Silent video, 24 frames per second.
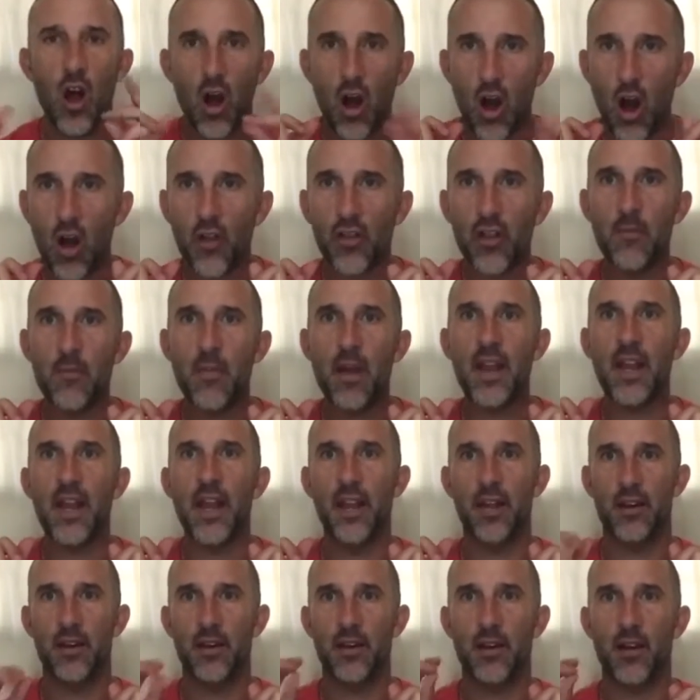On the minute,
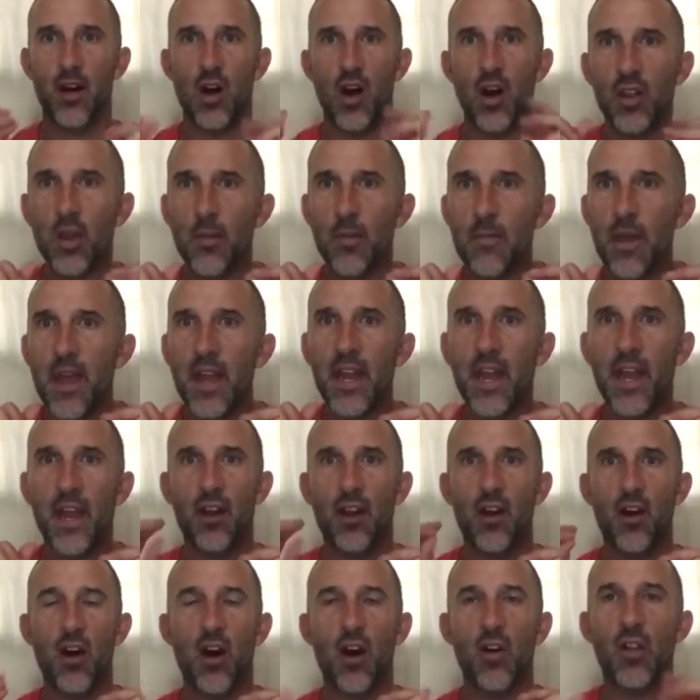on the minute,
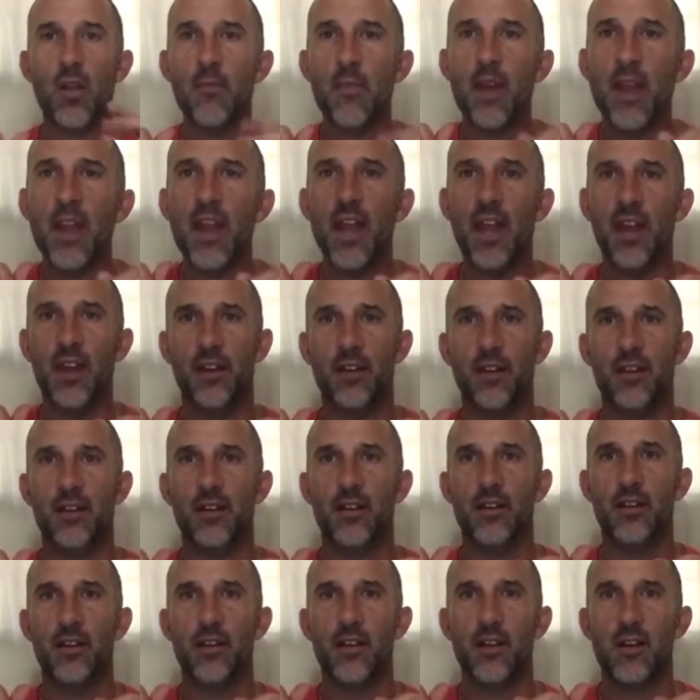on the minute.
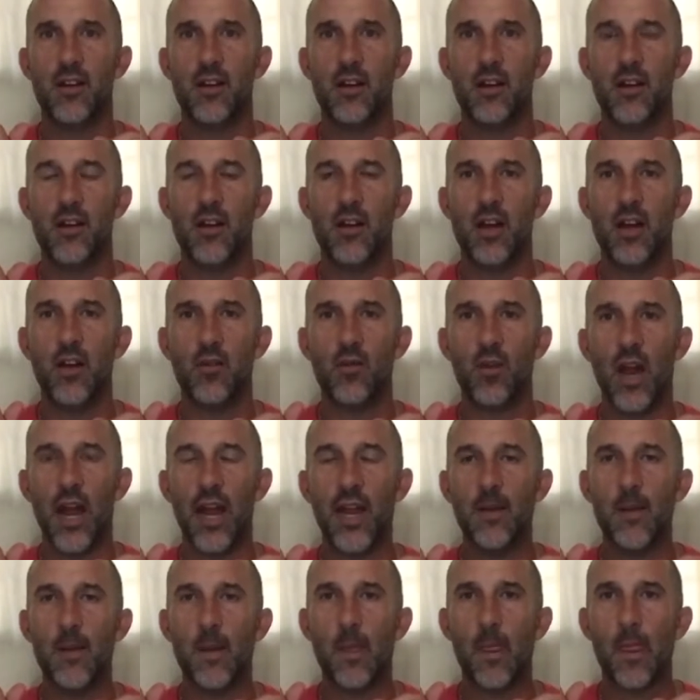
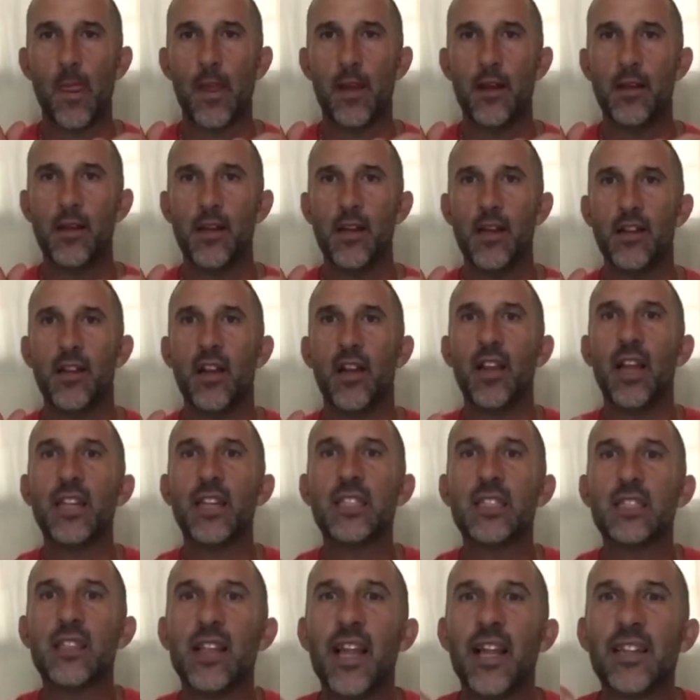Right? Now
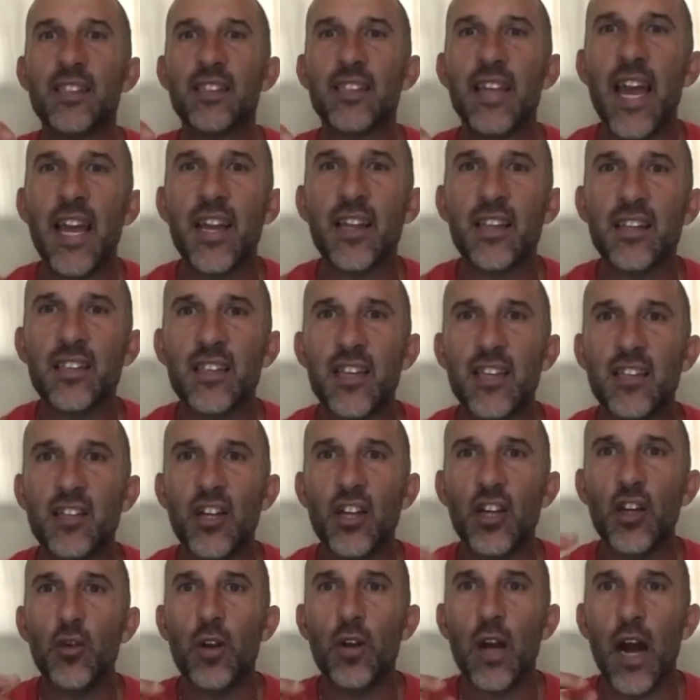let's take this into
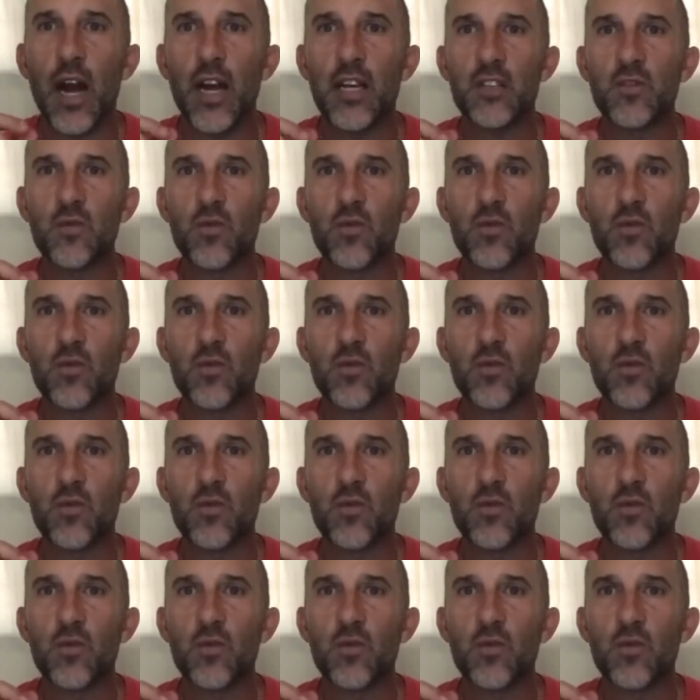you guys